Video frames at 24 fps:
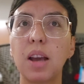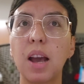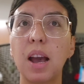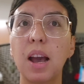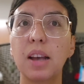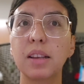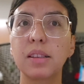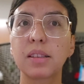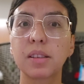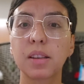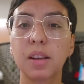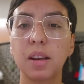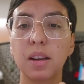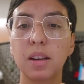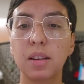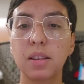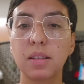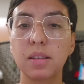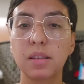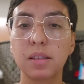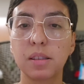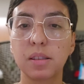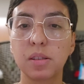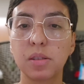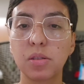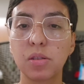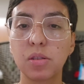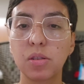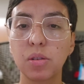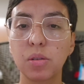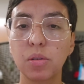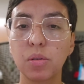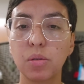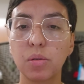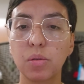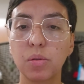asks us
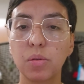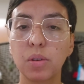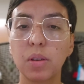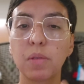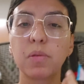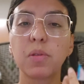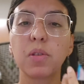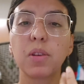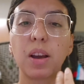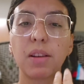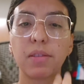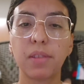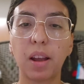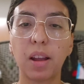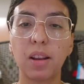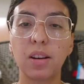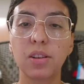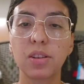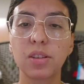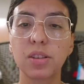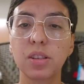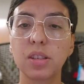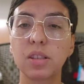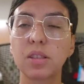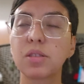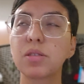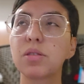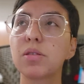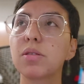to, if you have allergies,